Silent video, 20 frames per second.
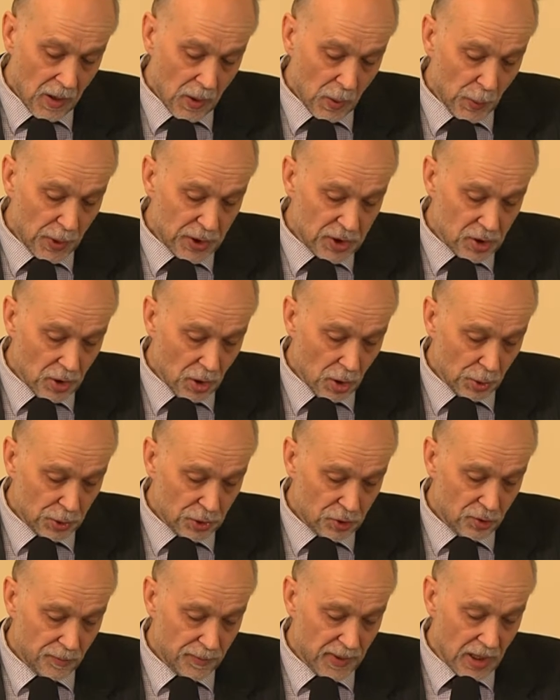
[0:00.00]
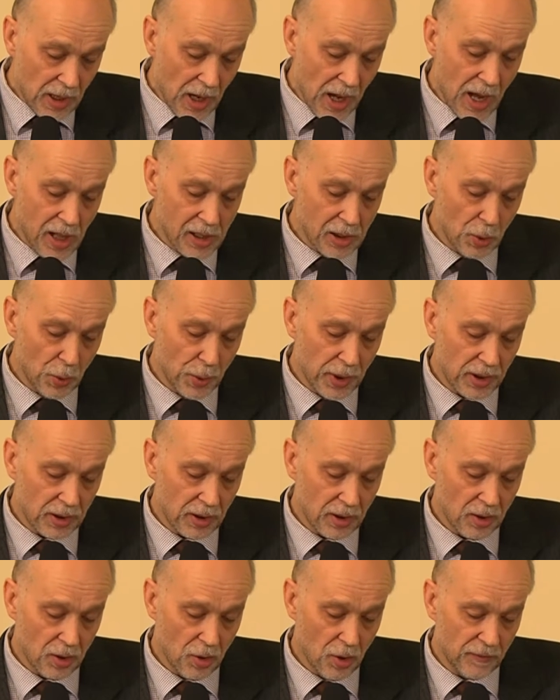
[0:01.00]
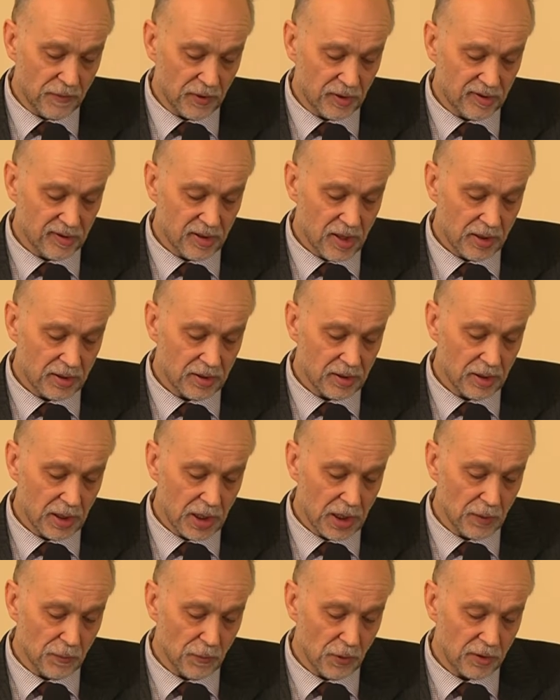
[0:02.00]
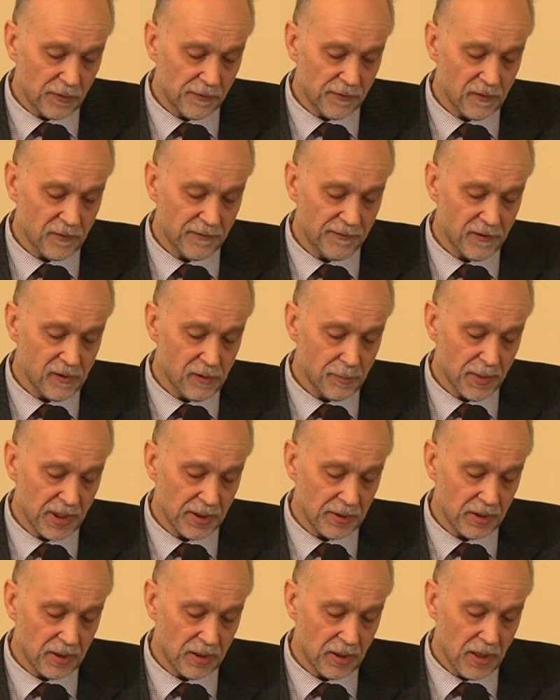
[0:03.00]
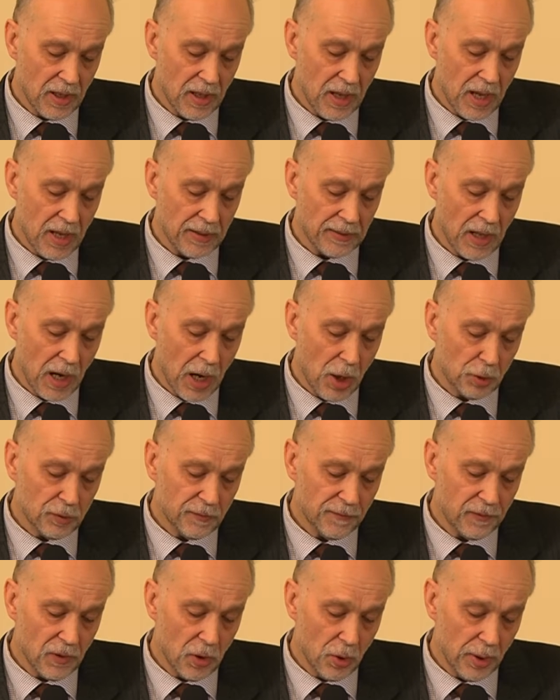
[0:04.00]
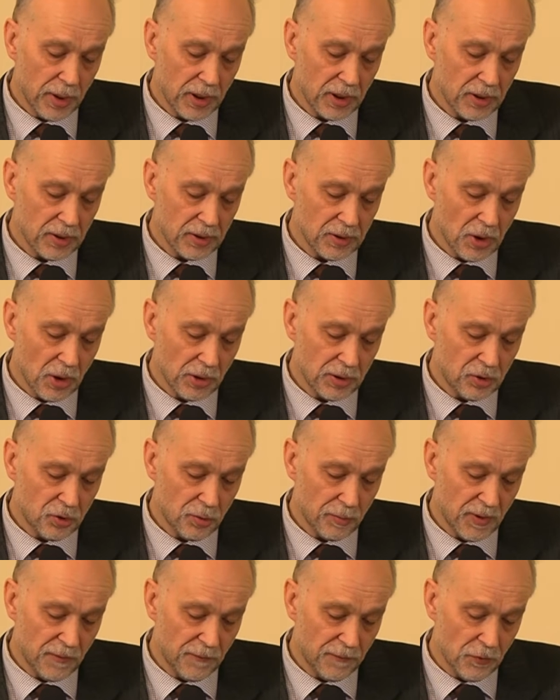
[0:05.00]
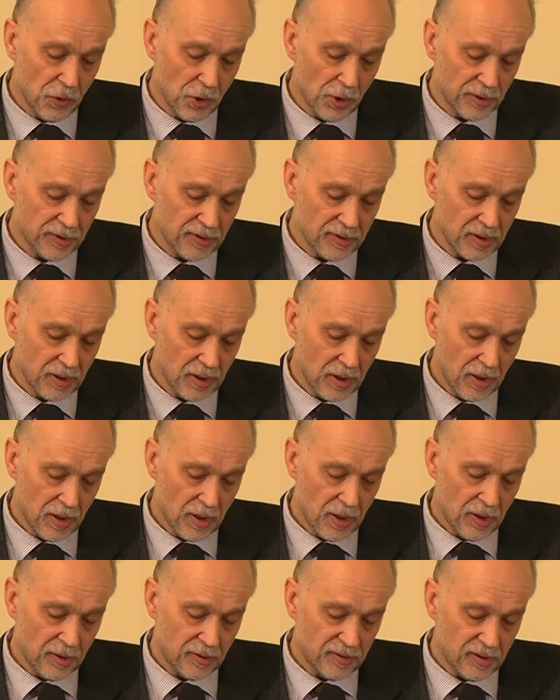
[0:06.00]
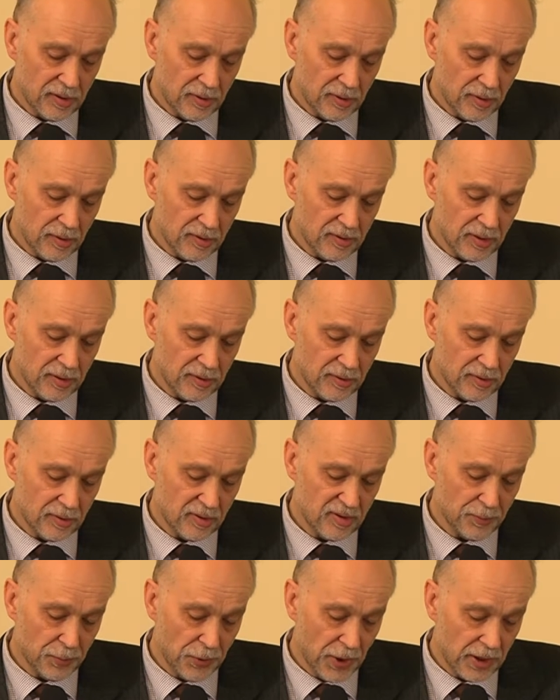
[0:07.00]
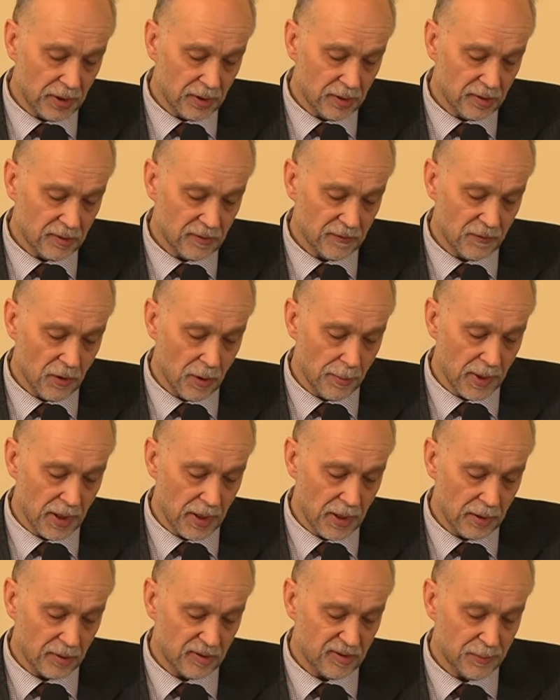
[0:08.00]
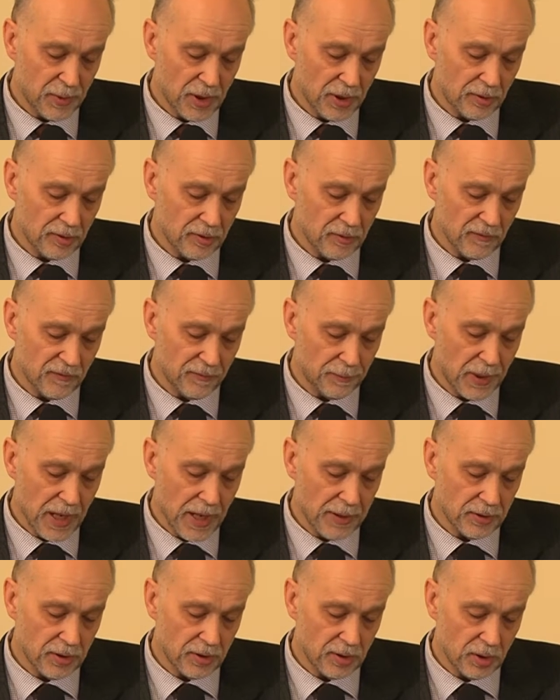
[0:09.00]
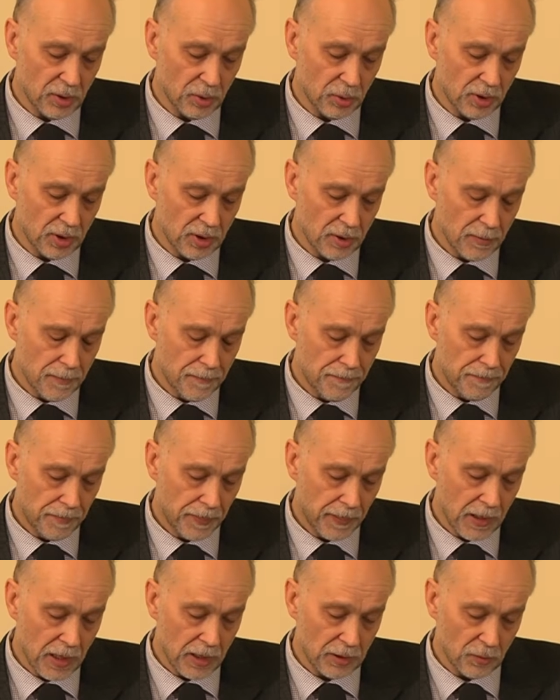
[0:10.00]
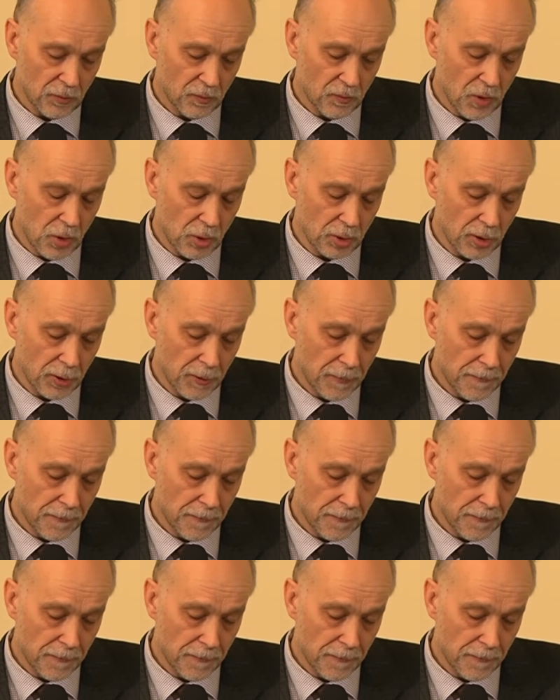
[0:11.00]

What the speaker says: which ought to be hallowing of a certain inward fulfillment and outflowing not to be forced, since it springs from an experience of plenitude, end of quote.